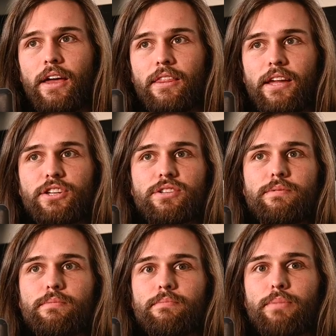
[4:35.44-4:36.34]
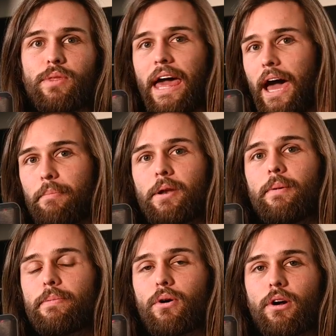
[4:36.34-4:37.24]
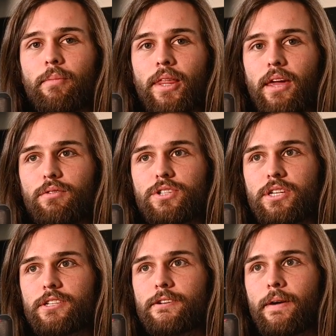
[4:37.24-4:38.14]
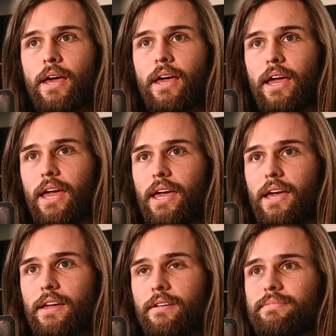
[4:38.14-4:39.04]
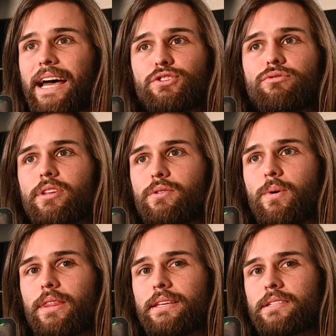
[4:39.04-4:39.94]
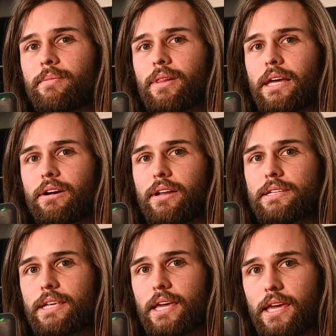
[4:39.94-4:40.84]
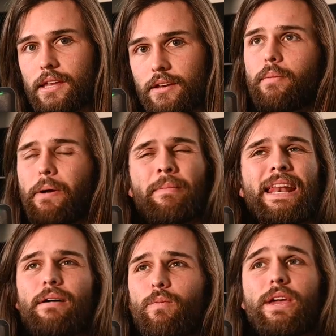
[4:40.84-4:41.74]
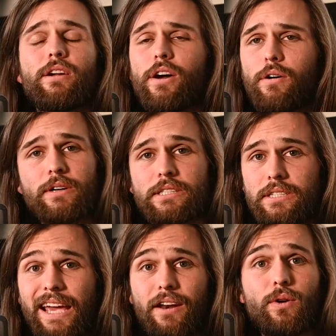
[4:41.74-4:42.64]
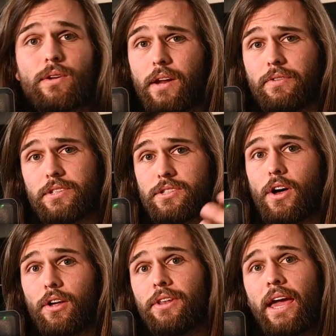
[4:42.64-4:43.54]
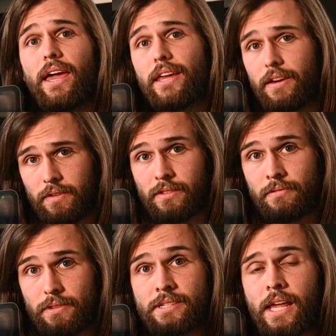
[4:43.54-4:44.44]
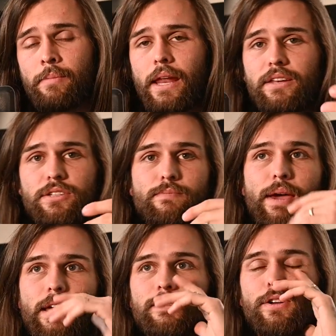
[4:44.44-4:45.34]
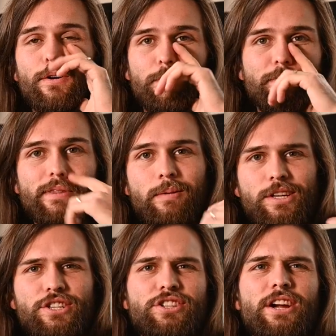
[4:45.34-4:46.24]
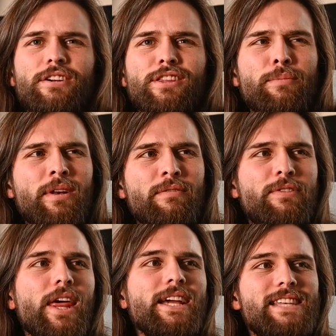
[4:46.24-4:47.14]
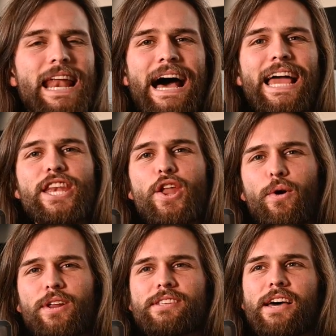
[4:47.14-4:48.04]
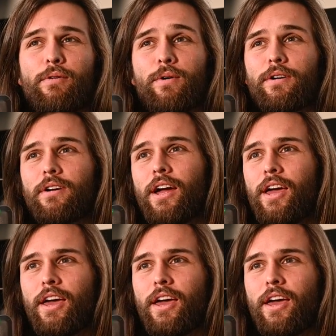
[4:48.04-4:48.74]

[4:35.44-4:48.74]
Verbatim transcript: They just both happen to be programming languages, and that's really where these similarities end. But I mean, we could go into technical differences all day given the statement I just made. So let me just share a little bit of things that I noticed that were